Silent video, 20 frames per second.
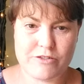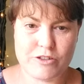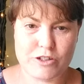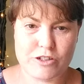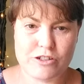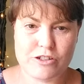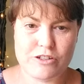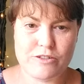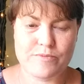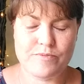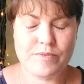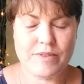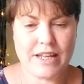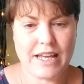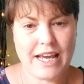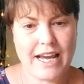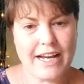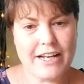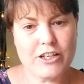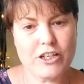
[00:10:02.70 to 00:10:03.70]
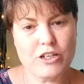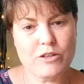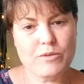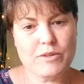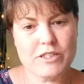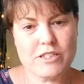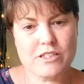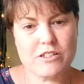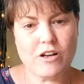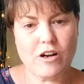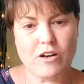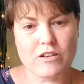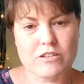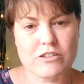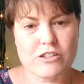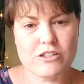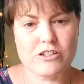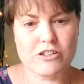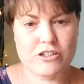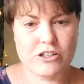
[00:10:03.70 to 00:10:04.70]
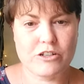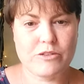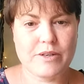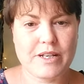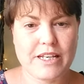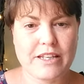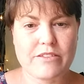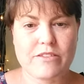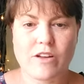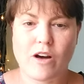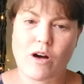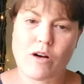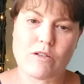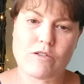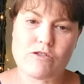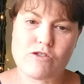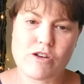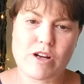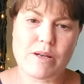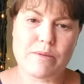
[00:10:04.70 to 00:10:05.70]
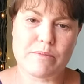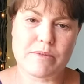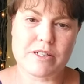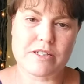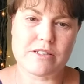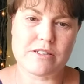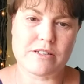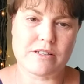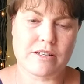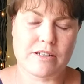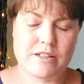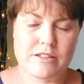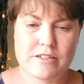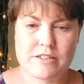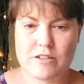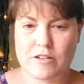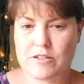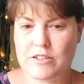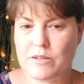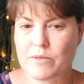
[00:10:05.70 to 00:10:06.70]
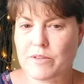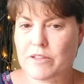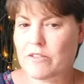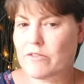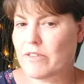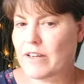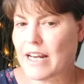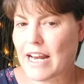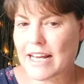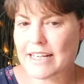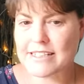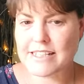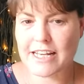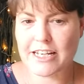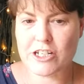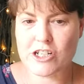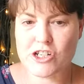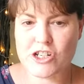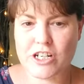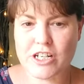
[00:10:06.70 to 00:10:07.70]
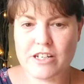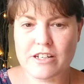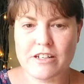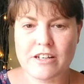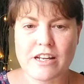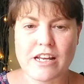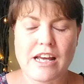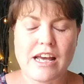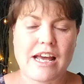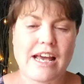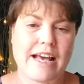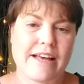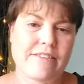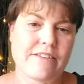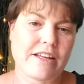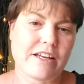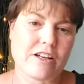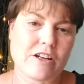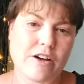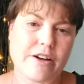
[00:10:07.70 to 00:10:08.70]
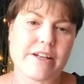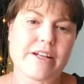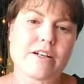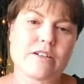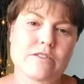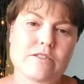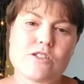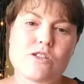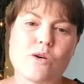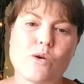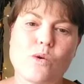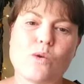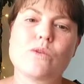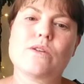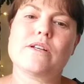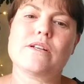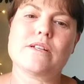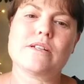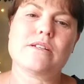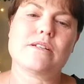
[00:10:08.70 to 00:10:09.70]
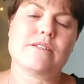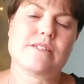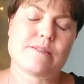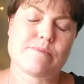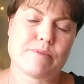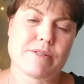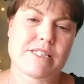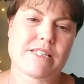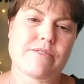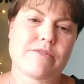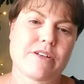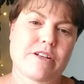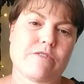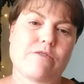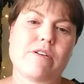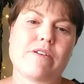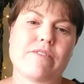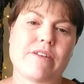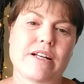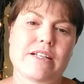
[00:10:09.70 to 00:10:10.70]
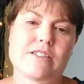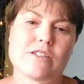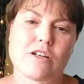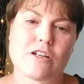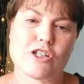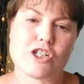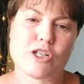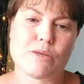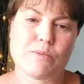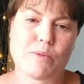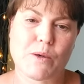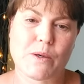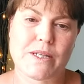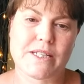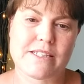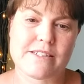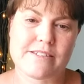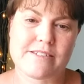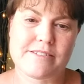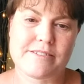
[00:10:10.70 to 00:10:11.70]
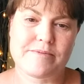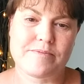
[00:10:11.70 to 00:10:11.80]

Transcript: foot and you would start doing the whole treatment, starting with the relaxation and then going on to all the specific reflexology points.